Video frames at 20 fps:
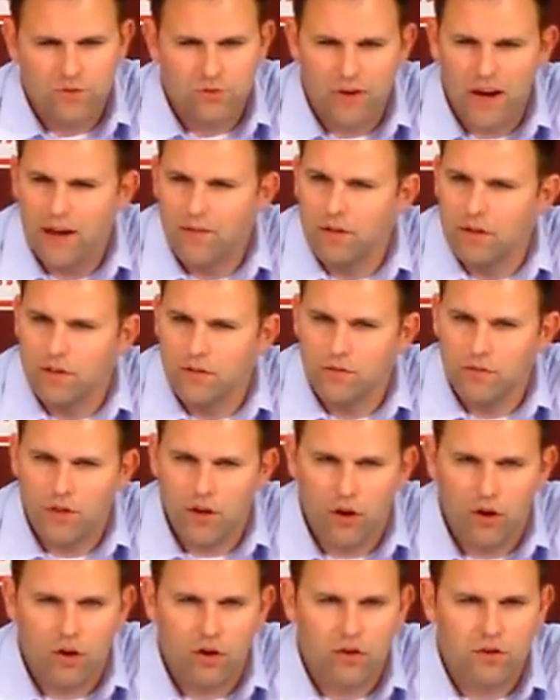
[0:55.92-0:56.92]
traveling
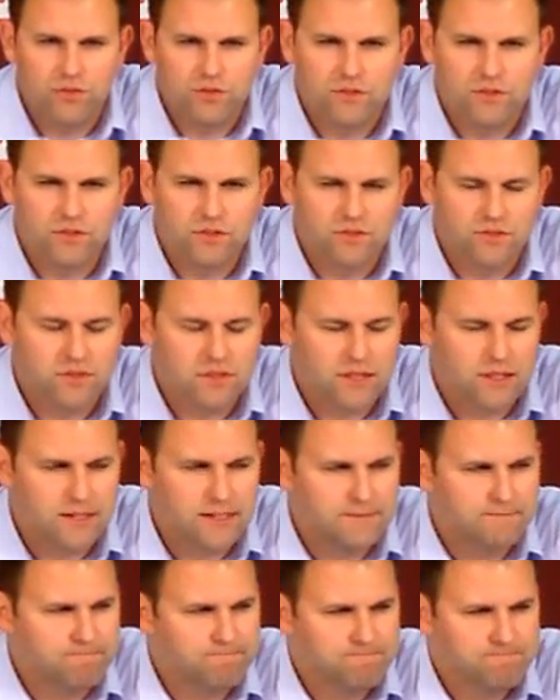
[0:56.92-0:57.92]
calls and just
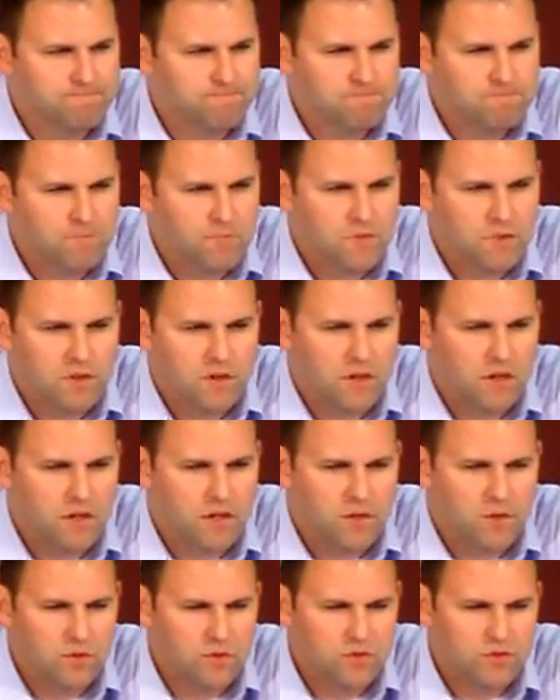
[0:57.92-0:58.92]

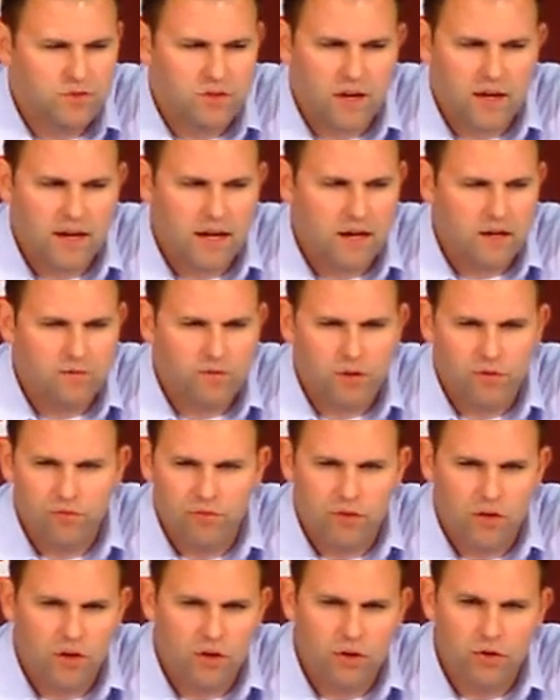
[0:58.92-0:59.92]
got out of our
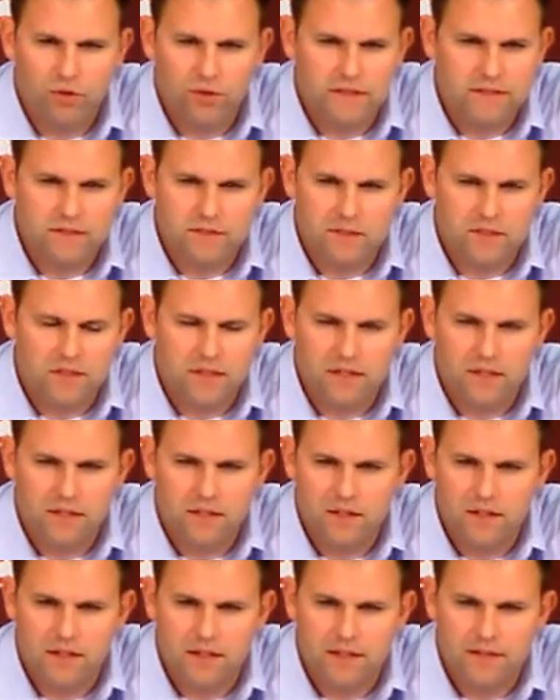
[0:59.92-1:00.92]
flow,
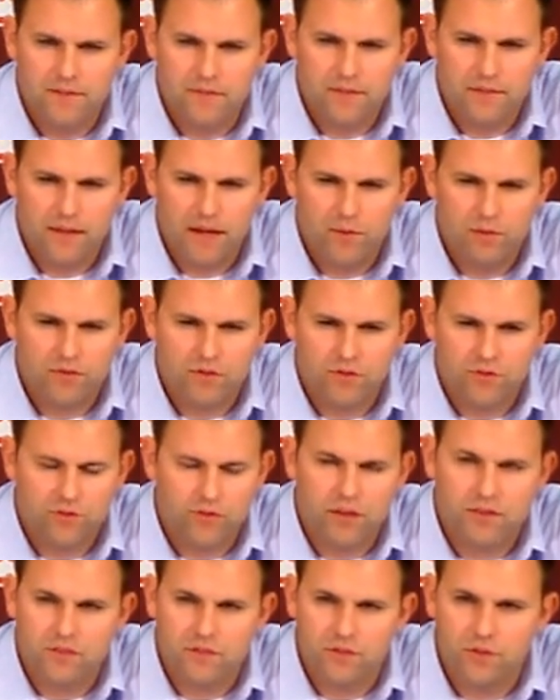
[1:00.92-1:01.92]
and that was a
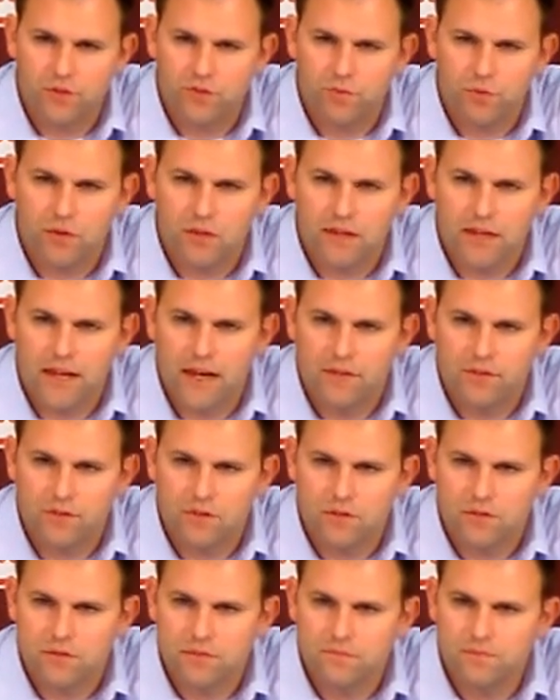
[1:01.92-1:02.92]
stretch that just really got
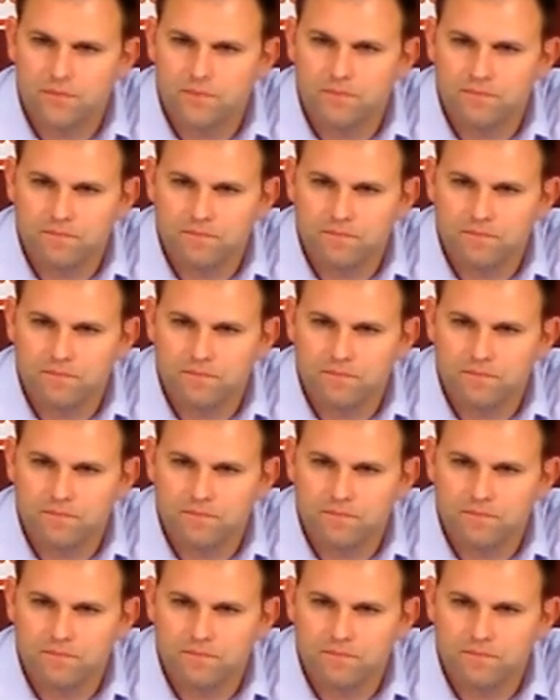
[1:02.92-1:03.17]
to us.